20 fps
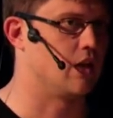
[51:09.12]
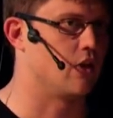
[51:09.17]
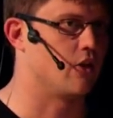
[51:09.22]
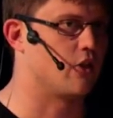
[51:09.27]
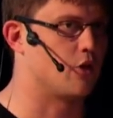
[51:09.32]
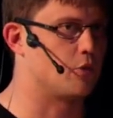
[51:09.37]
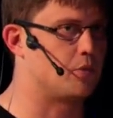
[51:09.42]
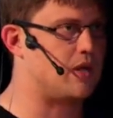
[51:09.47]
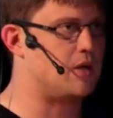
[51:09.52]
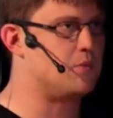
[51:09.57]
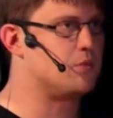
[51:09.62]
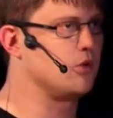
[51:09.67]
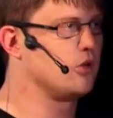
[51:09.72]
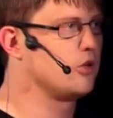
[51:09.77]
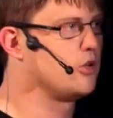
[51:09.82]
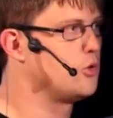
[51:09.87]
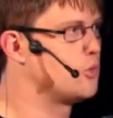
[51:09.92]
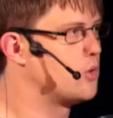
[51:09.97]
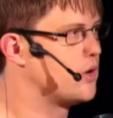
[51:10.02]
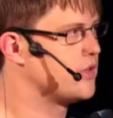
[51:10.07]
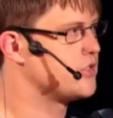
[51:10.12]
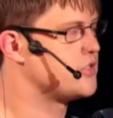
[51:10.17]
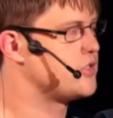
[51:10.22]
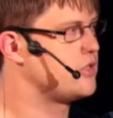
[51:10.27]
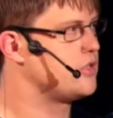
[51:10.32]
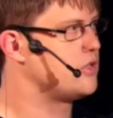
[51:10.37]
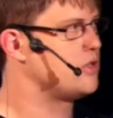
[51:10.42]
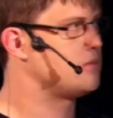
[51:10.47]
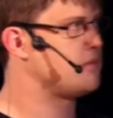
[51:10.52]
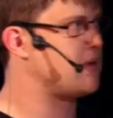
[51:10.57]
You know, there are people who
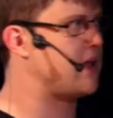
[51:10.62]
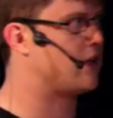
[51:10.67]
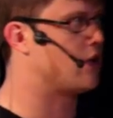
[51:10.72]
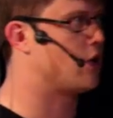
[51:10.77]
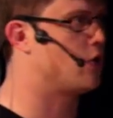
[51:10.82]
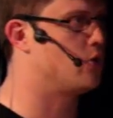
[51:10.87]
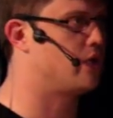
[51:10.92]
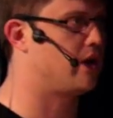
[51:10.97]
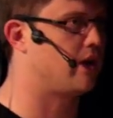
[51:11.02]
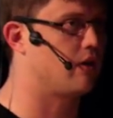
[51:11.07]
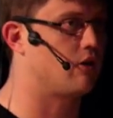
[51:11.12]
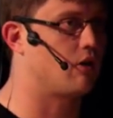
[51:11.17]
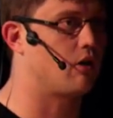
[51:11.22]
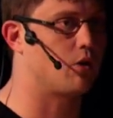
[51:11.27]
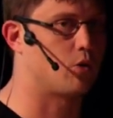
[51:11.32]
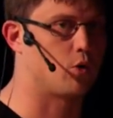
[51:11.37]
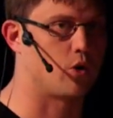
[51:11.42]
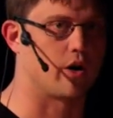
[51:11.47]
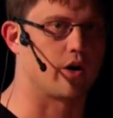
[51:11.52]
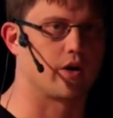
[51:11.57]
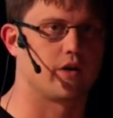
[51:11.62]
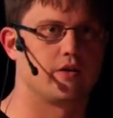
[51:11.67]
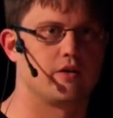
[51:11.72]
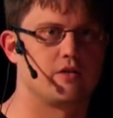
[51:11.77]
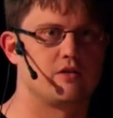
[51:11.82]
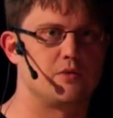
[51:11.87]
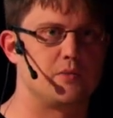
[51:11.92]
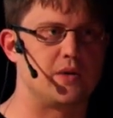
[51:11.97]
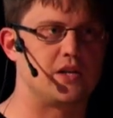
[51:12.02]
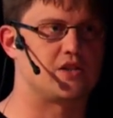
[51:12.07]
want to make owning an artwork
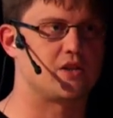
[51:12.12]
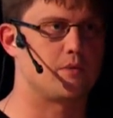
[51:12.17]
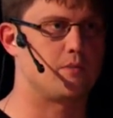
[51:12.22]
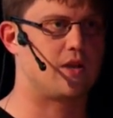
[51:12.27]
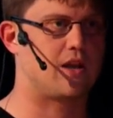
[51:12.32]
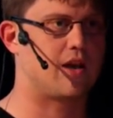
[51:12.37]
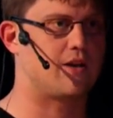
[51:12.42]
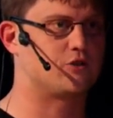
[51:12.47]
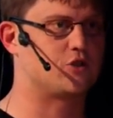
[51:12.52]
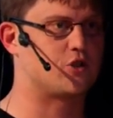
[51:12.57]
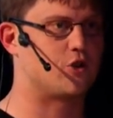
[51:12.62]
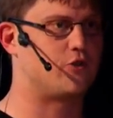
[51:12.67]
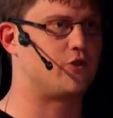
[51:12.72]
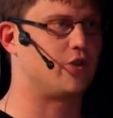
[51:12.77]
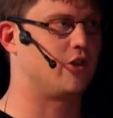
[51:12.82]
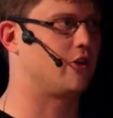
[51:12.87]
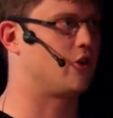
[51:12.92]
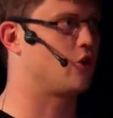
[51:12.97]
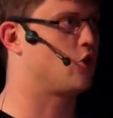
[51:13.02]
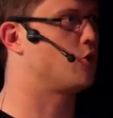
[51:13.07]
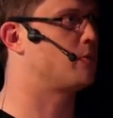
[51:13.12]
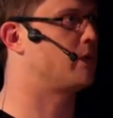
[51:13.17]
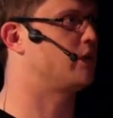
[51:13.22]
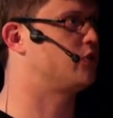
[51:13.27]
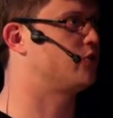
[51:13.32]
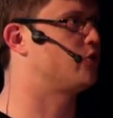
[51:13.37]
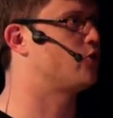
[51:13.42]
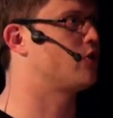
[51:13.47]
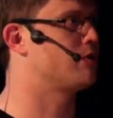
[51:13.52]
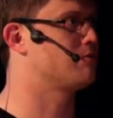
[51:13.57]
to be something you have to go fill out a whole
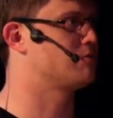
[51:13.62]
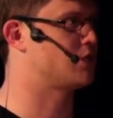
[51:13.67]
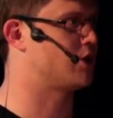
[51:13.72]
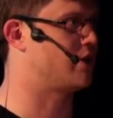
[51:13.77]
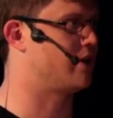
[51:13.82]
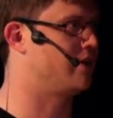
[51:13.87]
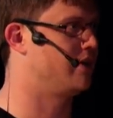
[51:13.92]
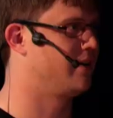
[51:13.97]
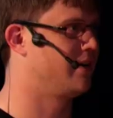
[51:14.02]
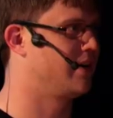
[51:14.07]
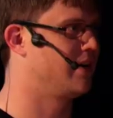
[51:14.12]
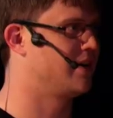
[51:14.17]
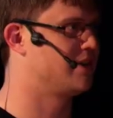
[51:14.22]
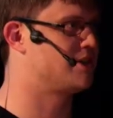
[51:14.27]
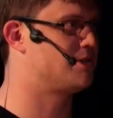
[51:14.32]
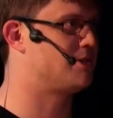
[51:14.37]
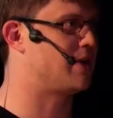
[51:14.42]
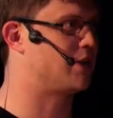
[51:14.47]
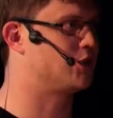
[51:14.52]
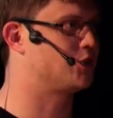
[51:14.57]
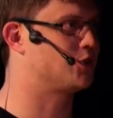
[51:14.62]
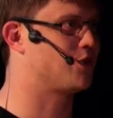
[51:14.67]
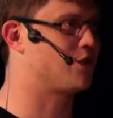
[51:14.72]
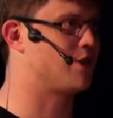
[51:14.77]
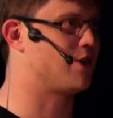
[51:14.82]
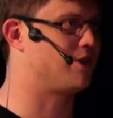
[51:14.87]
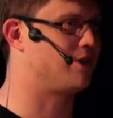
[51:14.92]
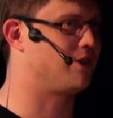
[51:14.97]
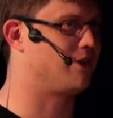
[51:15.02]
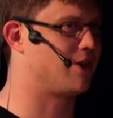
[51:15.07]
bunch of forms on to make
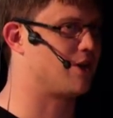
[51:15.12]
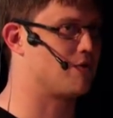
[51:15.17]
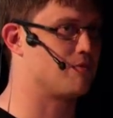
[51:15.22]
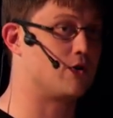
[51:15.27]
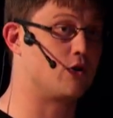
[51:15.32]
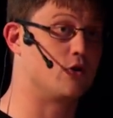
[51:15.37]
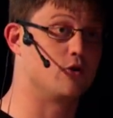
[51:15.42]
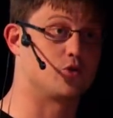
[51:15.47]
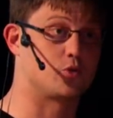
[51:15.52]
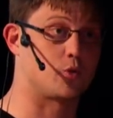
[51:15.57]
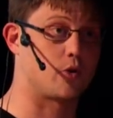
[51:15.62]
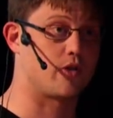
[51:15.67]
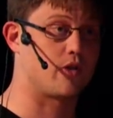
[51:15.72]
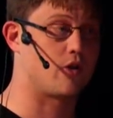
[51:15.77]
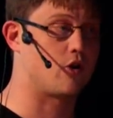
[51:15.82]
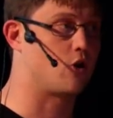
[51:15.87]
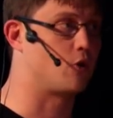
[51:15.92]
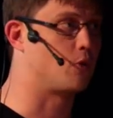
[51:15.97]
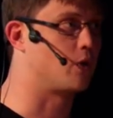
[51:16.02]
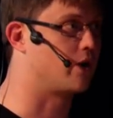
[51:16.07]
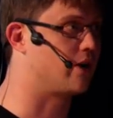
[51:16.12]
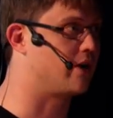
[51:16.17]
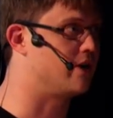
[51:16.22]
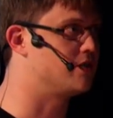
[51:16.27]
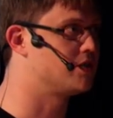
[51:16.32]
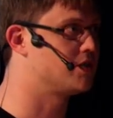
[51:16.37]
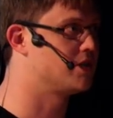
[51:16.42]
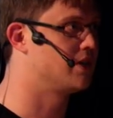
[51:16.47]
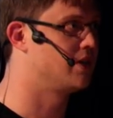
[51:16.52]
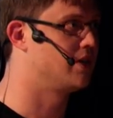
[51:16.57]
sure that the government knows where that artwork
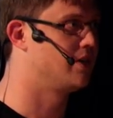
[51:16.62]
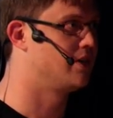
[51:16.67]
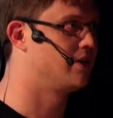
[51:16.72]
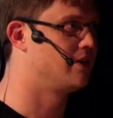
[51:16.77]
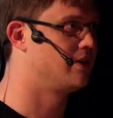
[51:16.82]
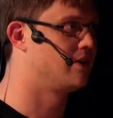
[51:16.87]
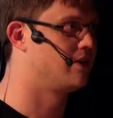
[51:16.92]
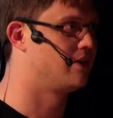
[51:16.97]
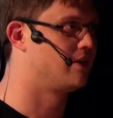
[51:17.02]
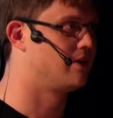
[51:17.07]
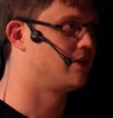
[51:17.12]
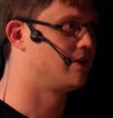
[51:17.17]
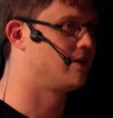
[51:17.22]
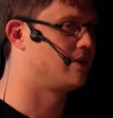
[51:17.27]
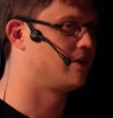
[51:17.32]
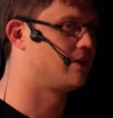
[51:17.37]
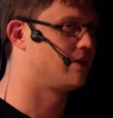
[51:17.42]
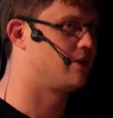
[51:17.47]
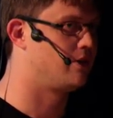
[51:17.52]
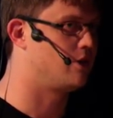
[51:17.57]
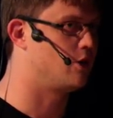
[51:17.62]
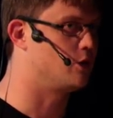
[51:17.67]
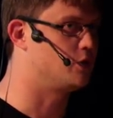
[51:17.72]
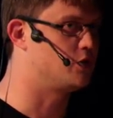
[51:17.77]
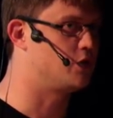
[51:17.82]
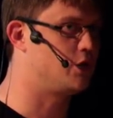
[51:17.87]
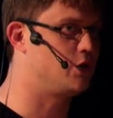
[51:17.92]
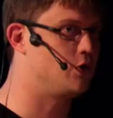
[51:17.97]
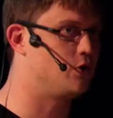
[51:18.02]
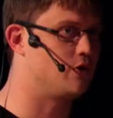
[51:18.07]
is,
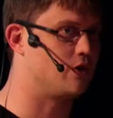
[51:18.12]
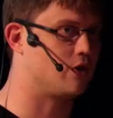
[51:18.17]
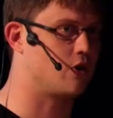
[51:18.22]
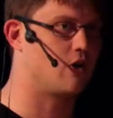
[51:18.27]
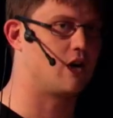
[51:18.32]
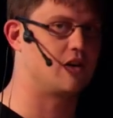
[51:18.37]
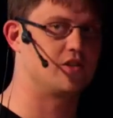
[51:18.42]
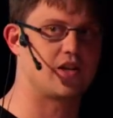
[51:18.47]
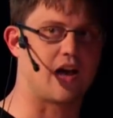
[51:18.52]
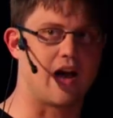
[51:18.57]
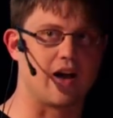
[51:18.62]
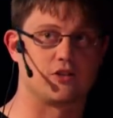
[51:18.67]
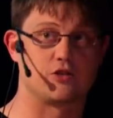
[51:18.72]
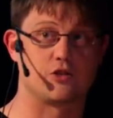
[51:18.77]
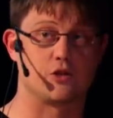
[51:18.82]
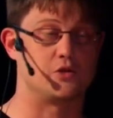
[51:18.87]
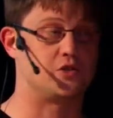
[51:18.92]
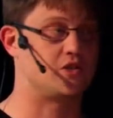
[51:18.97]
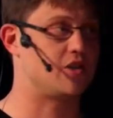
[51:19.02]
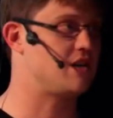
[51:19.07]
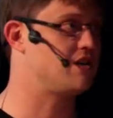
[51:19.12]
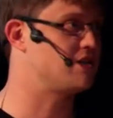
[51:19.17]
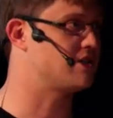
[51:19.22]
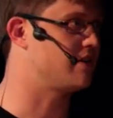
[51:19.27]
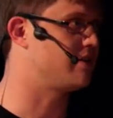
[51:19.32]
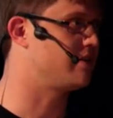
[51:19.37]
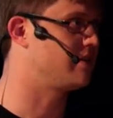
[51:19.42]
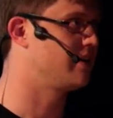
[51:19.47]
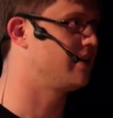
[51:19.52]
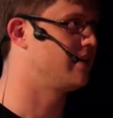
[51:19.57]
knows who to contact to go
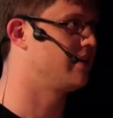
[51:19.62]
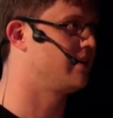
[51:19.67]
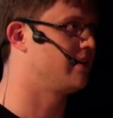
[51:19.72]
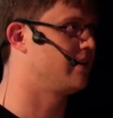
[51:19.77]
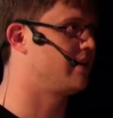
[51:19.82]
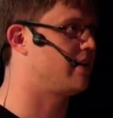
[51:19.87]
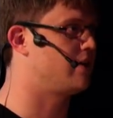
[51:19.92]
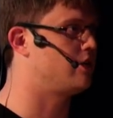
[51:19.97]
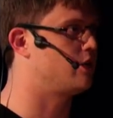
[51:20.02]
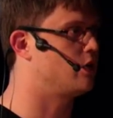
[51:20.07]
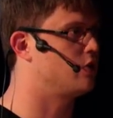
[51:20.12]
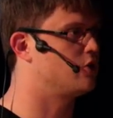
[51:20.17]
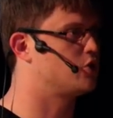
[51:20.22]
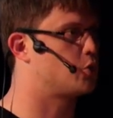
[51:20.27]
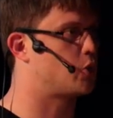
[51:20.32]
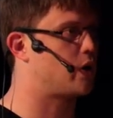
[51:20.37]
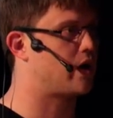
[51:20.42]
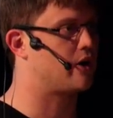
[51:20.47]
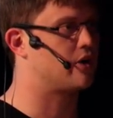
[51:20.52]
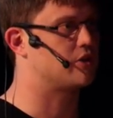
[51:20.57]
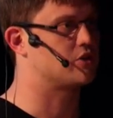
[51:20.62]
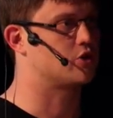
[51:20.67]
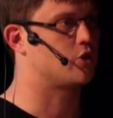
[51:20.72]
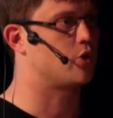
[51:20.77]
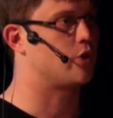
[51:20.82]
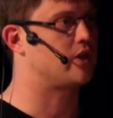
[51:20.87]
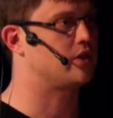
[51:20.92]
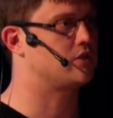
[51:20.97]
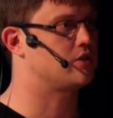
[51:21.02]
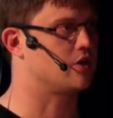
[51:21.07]
seize it, and knows where it's
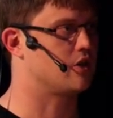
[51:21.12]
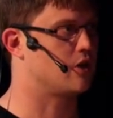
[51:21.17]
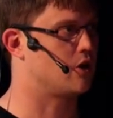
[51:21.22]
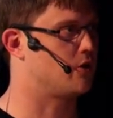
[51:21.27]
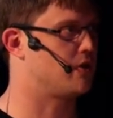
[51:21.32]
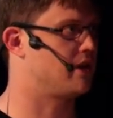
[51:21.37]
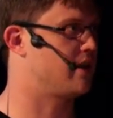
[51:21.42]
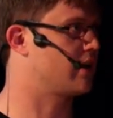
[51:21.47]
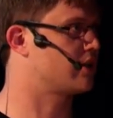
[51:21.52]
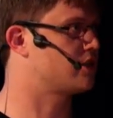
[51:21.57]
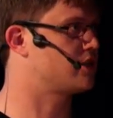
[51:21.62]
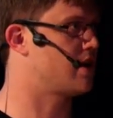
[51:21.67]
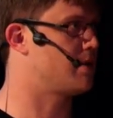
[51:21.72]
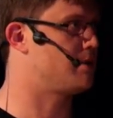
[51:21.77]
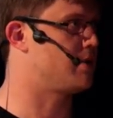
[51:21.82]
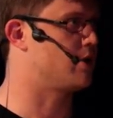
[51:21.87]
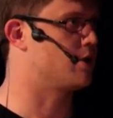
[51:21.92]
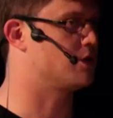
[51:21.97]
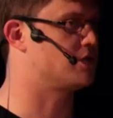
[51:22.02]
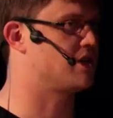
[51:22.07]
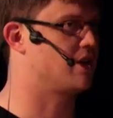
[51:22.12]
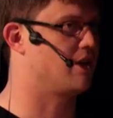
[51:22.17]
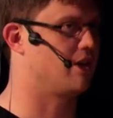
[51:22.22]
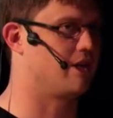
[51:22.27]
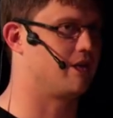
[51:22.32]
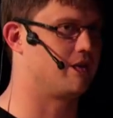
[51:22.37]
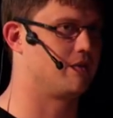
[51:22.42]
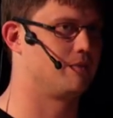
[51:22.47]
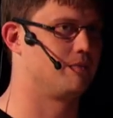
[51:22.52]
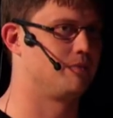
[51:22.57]
going to go the next time you go
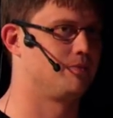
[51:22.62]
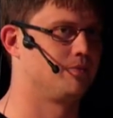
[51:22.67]
sell it.